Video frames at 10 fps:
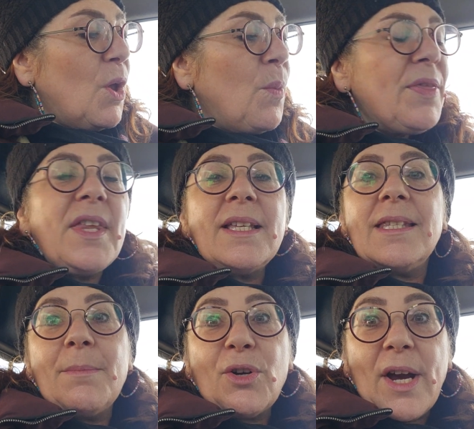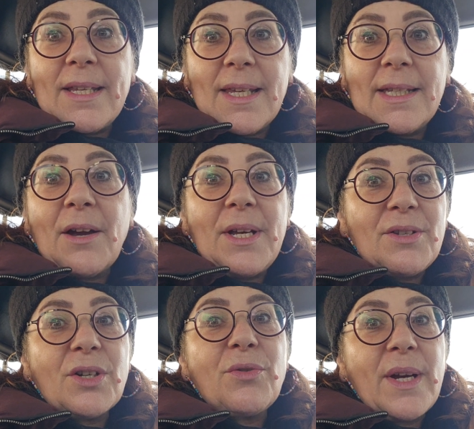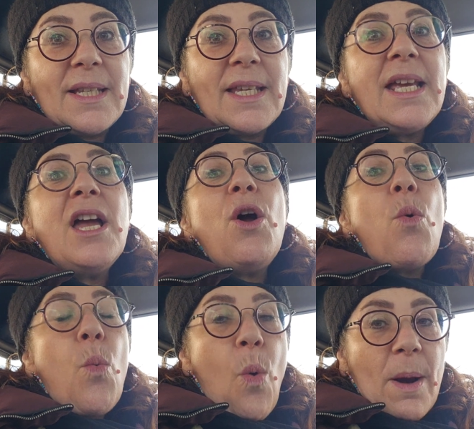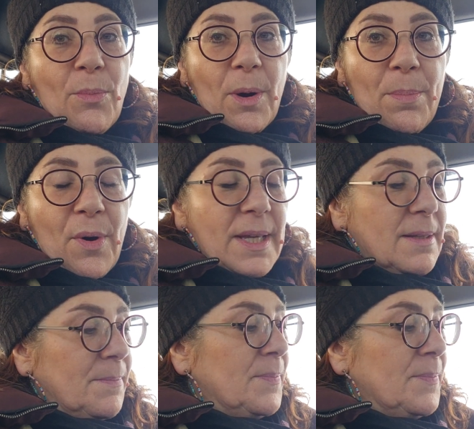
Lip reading: when things seem crazy. Now here's one more point.